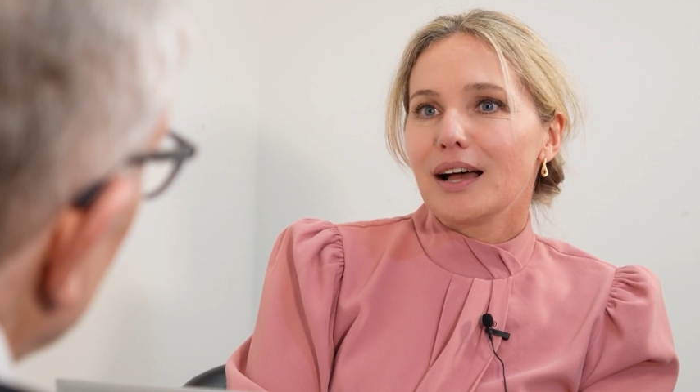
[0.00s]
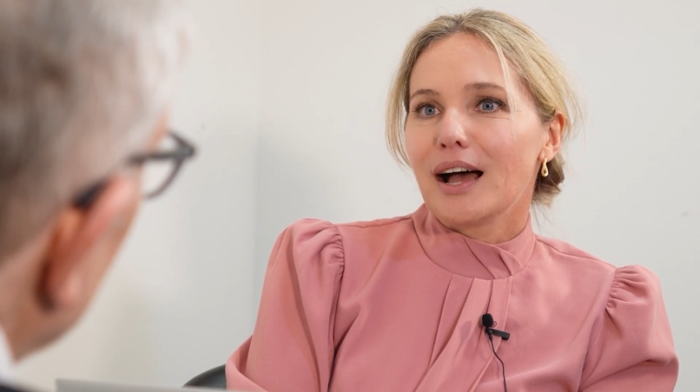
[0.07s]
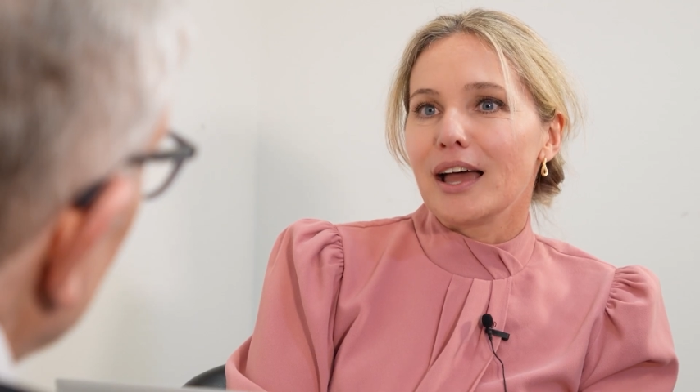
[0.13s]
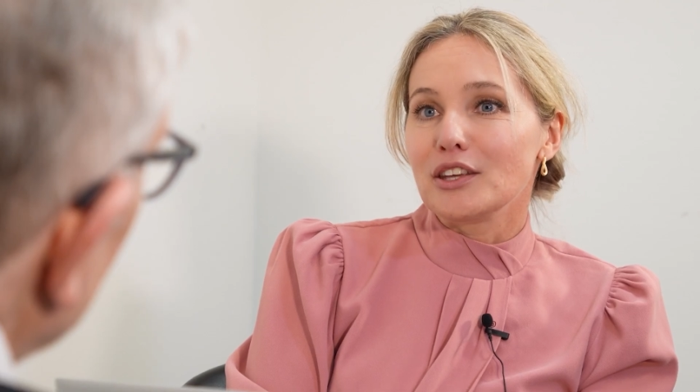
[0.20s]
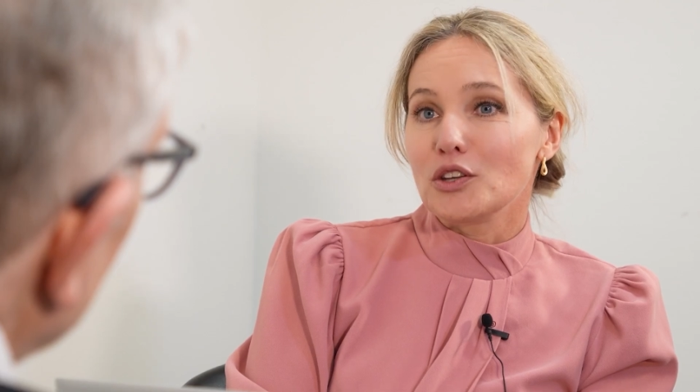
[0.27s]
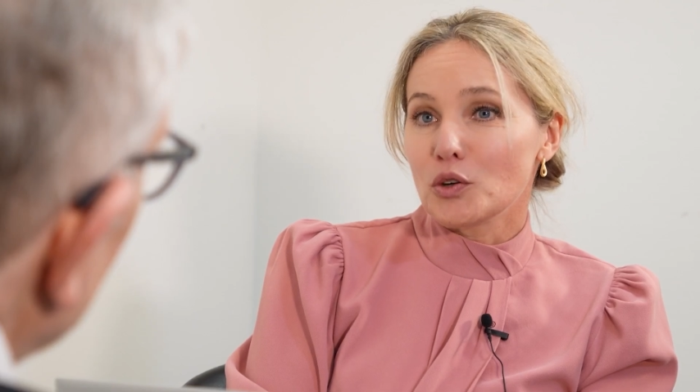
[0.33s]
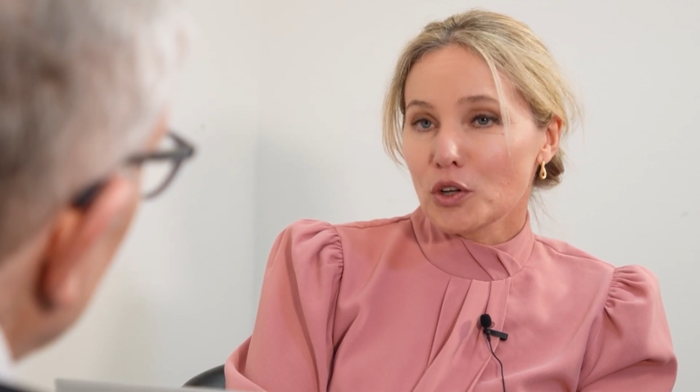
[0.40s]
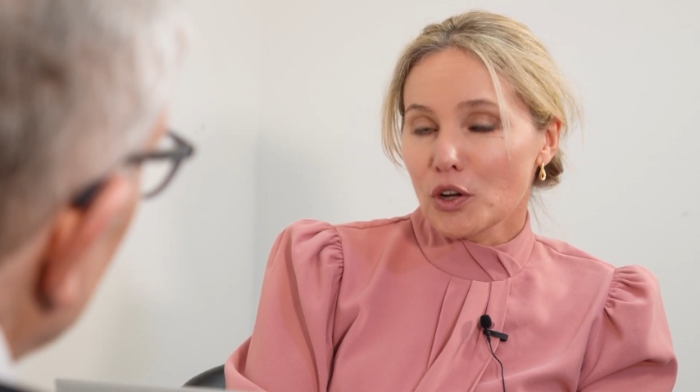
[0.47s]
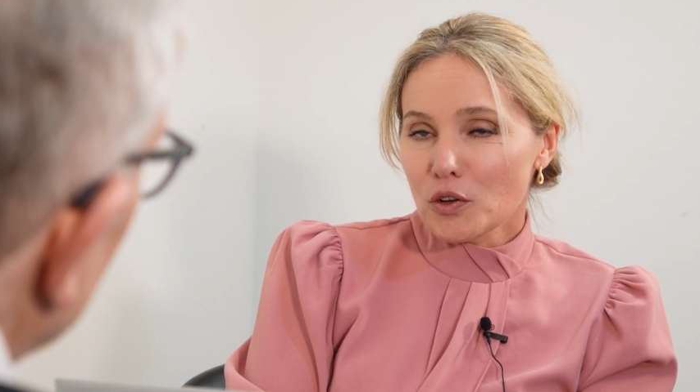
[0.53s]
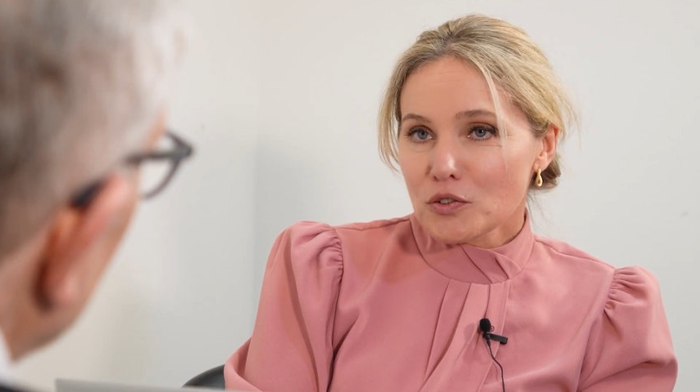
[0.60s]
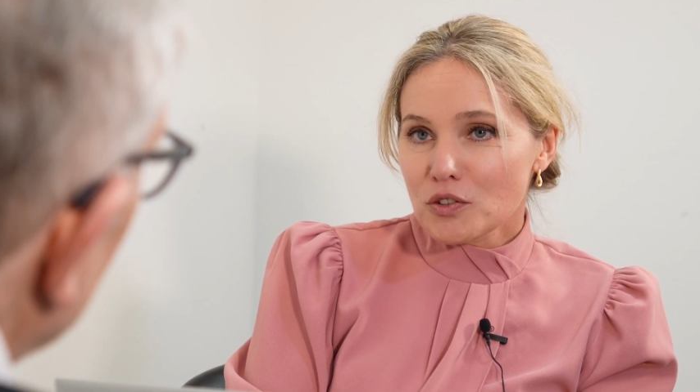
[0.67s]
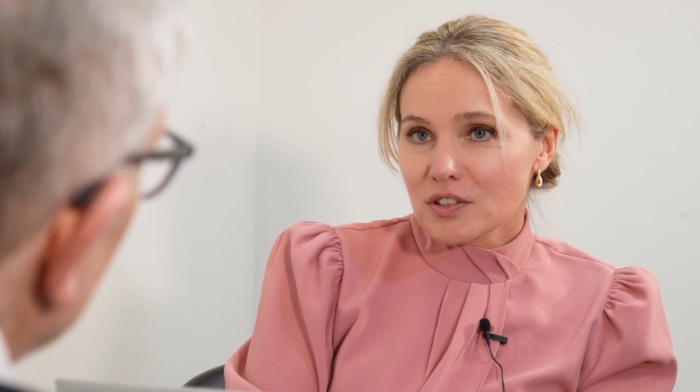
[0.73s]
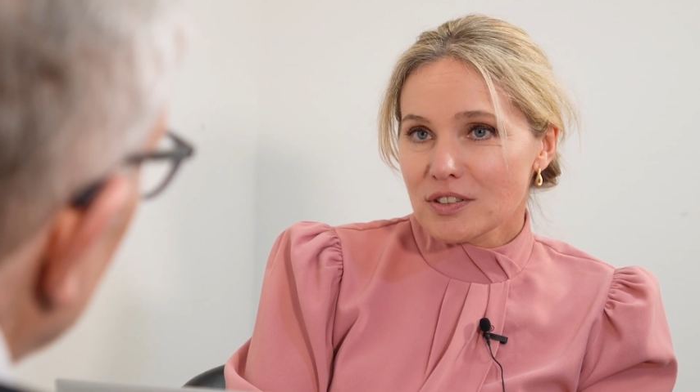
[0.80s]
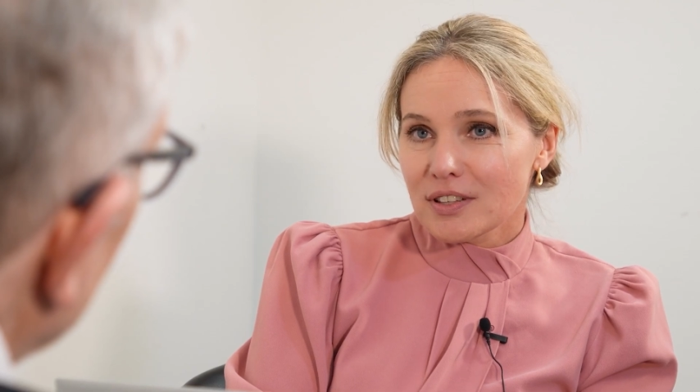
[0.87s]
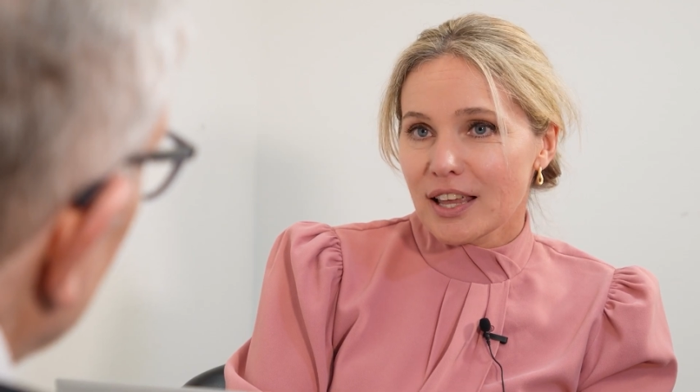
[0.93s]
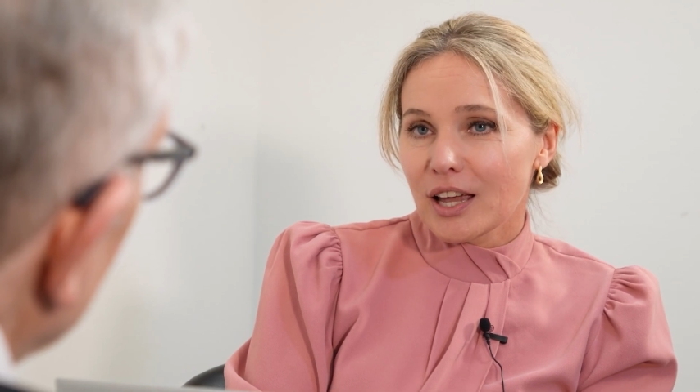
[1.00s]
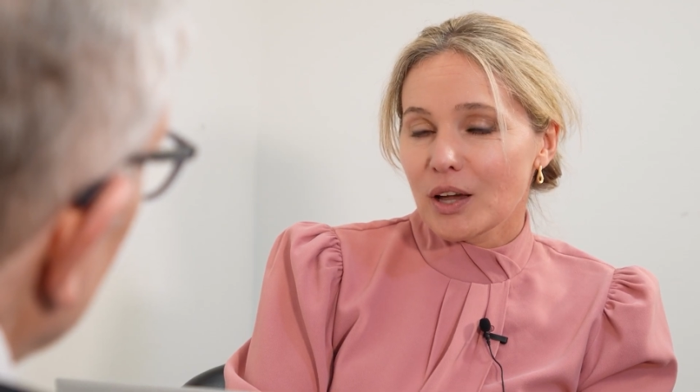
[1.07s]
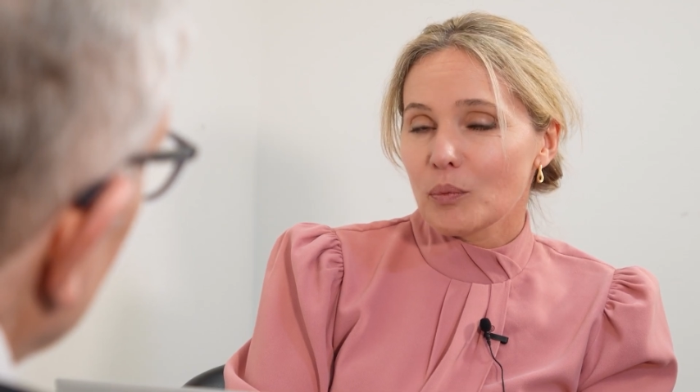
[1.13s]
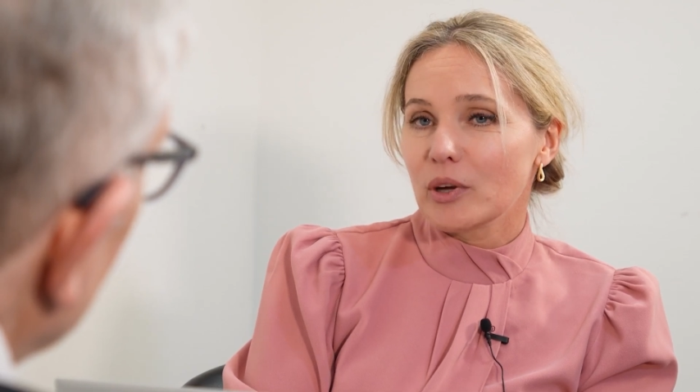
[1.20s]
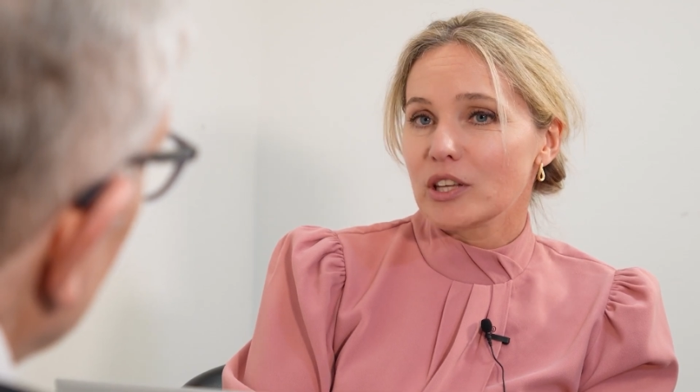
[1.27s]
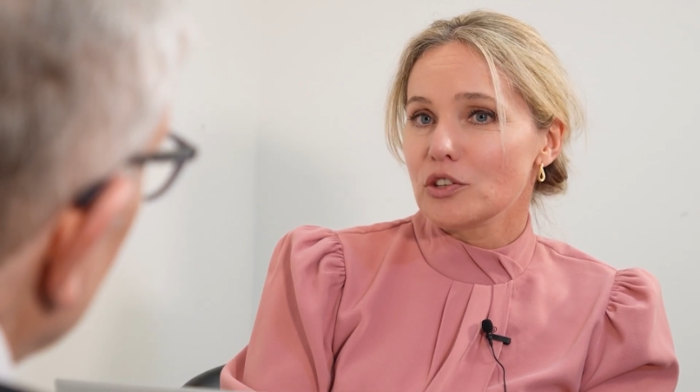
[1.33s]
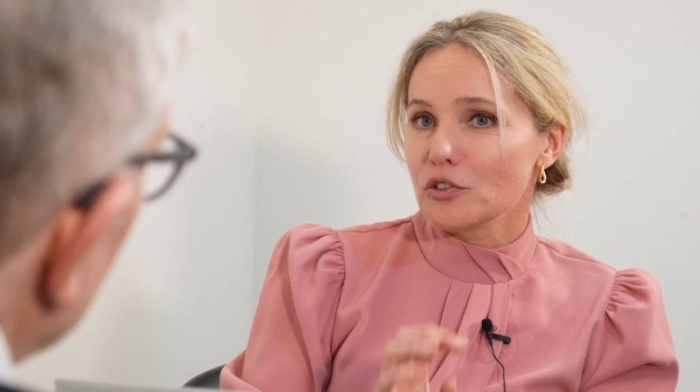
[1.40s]
You close the
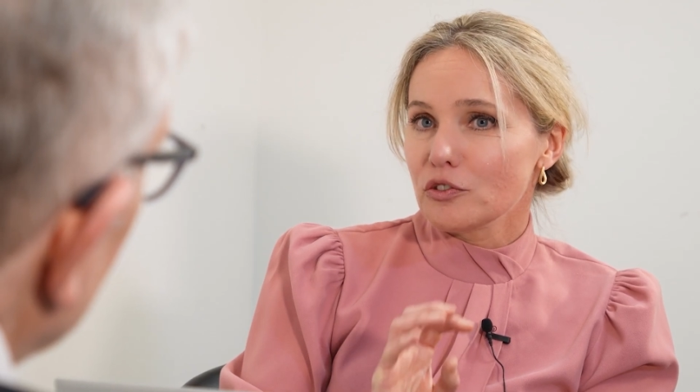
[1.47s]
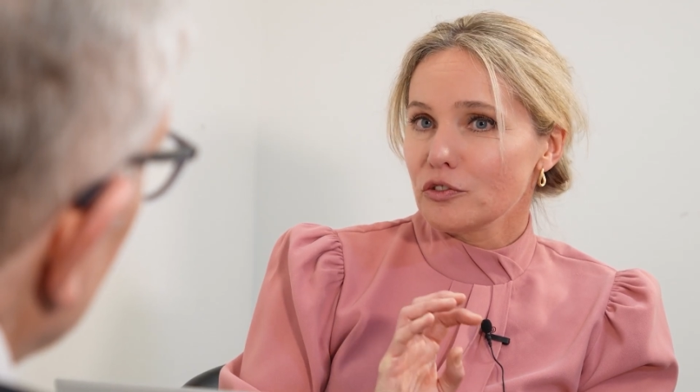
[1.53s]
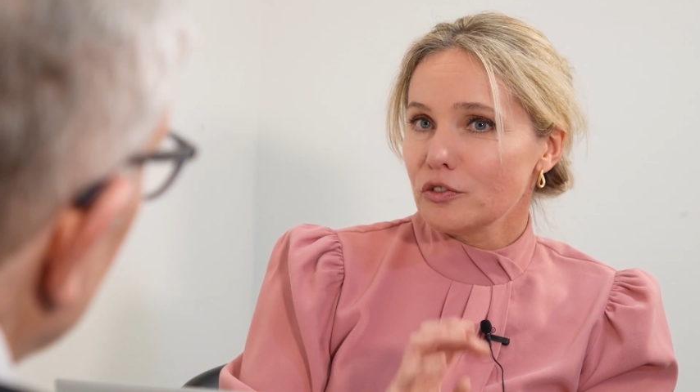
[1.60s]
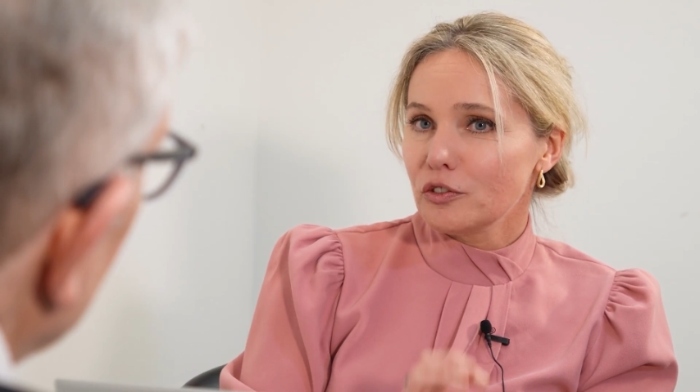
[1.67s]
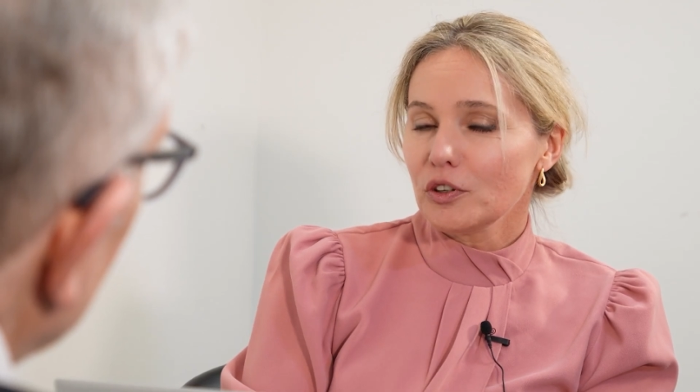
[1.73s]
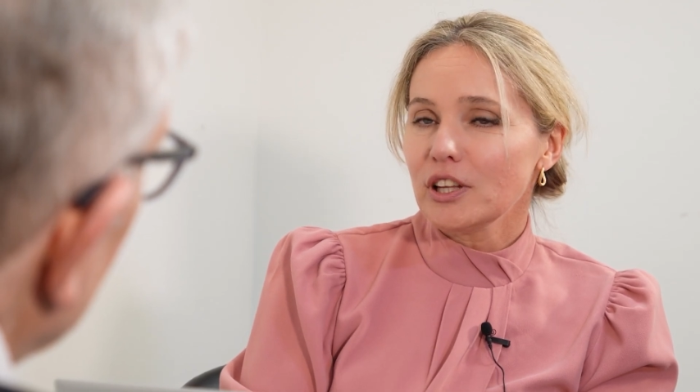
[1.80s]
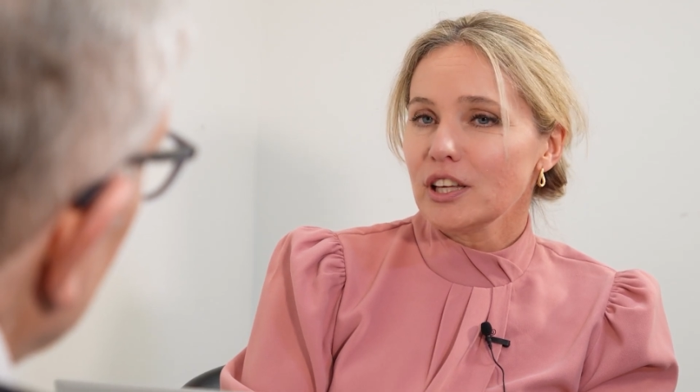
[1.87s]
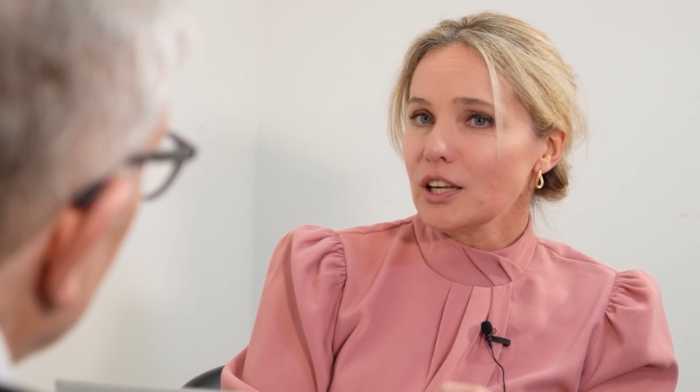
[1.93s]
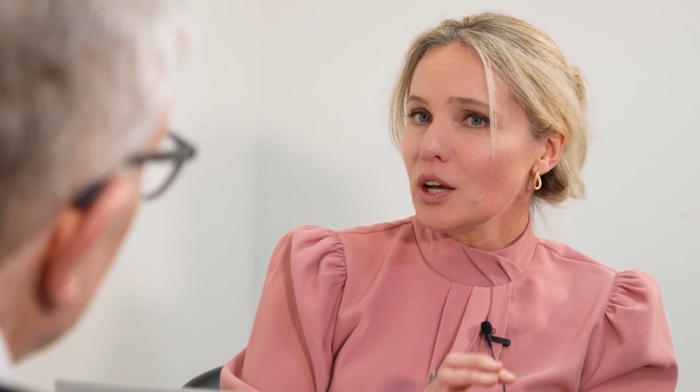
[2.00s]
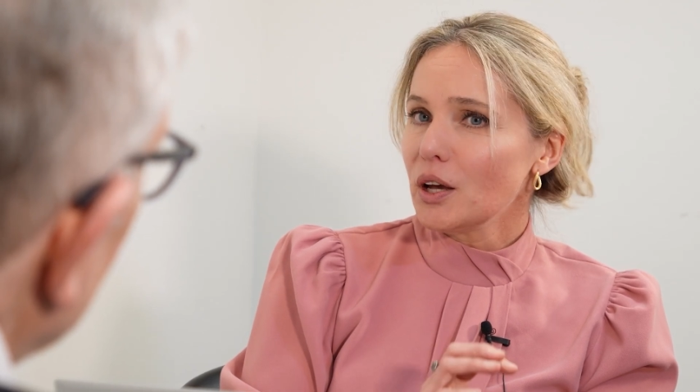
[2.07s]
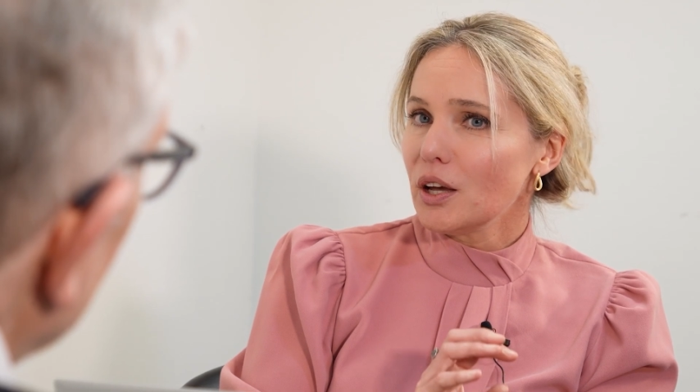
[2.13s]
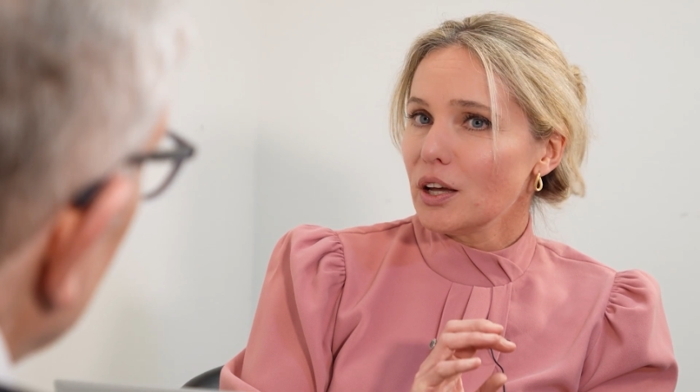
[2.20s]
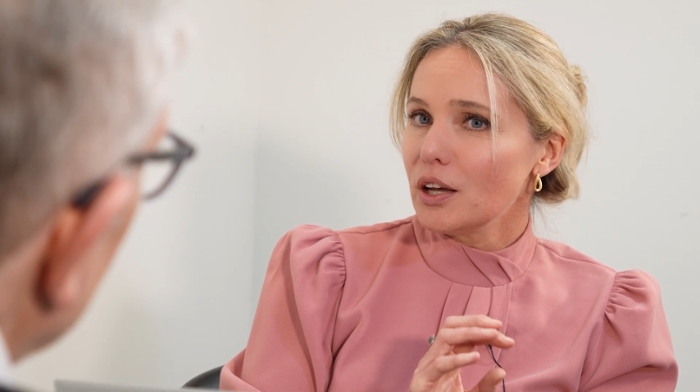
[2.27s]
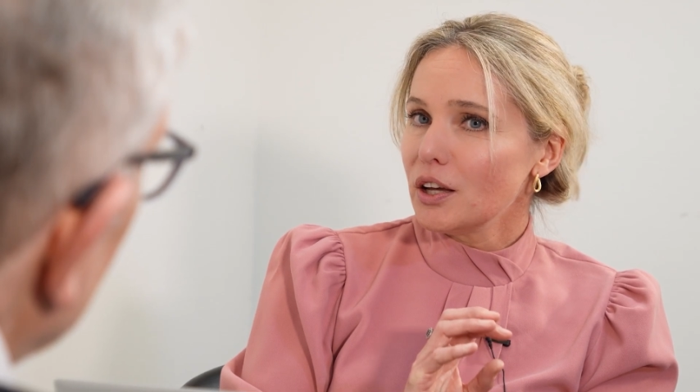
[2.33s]
snare when you're fully